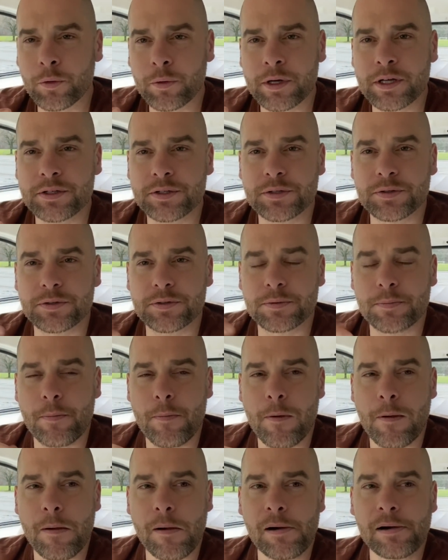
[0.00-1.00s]
reasons.
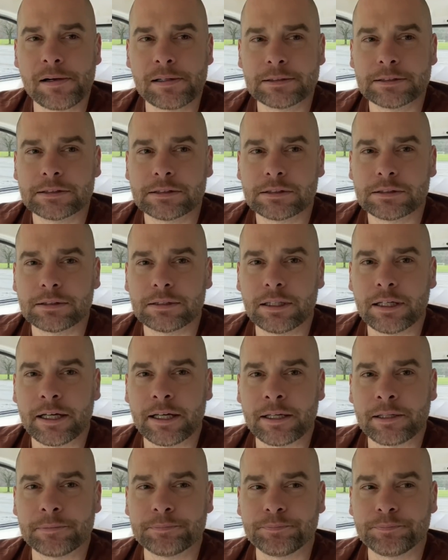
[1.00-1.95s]
Like